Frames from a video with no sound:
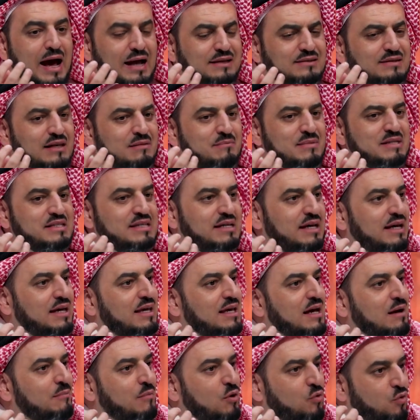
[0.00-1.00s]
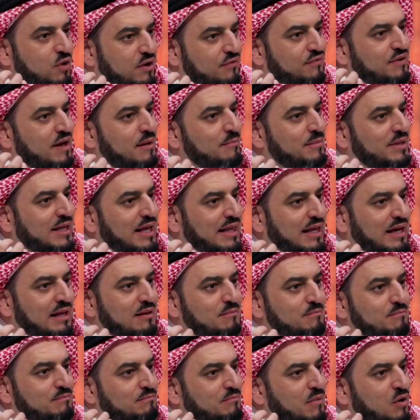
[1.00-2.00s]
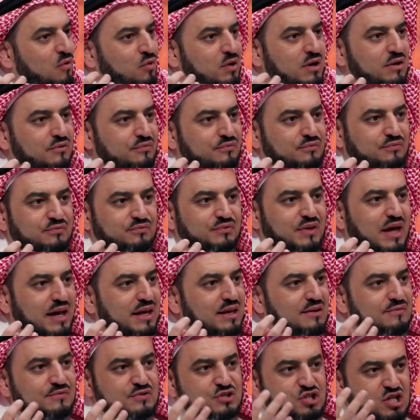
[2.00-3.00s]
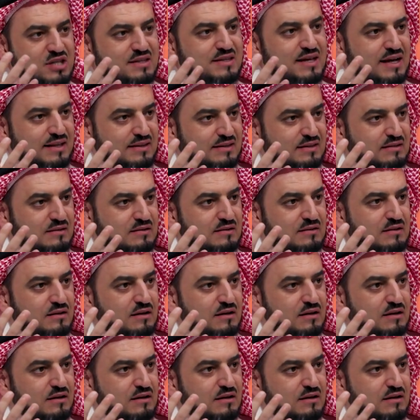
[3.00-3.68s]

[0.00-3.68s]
Even Christianity has a very weak stance on science, and